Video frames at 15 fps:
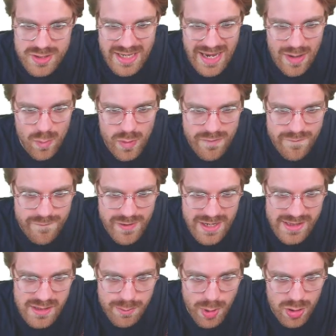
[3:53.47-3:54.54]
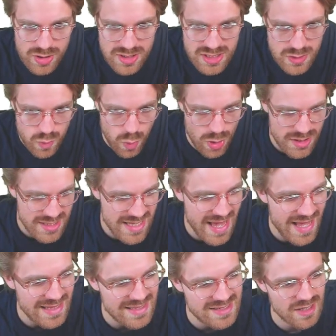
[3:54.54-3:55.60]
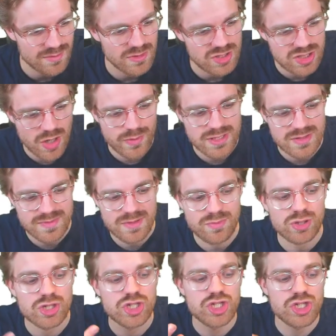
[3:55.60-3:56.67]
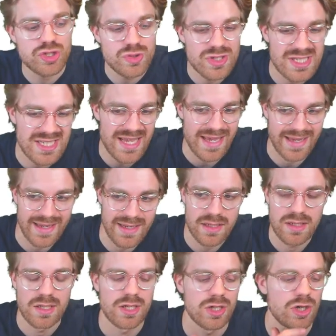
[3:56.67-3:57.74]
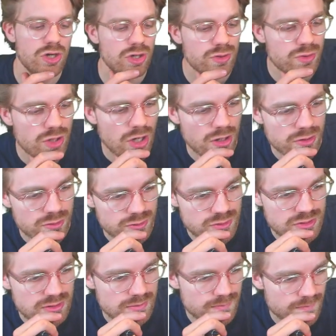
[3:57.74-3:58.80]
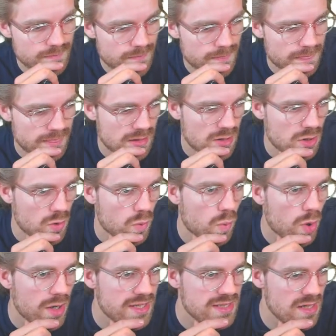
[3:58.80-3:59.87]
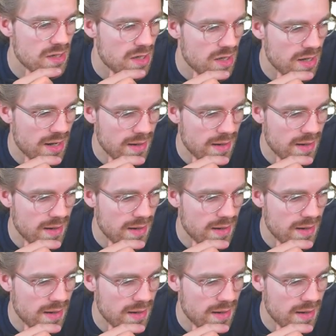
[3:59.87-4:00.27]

Can we fill in the boxes? What is the enzyme that's going to be producing glucose? What is our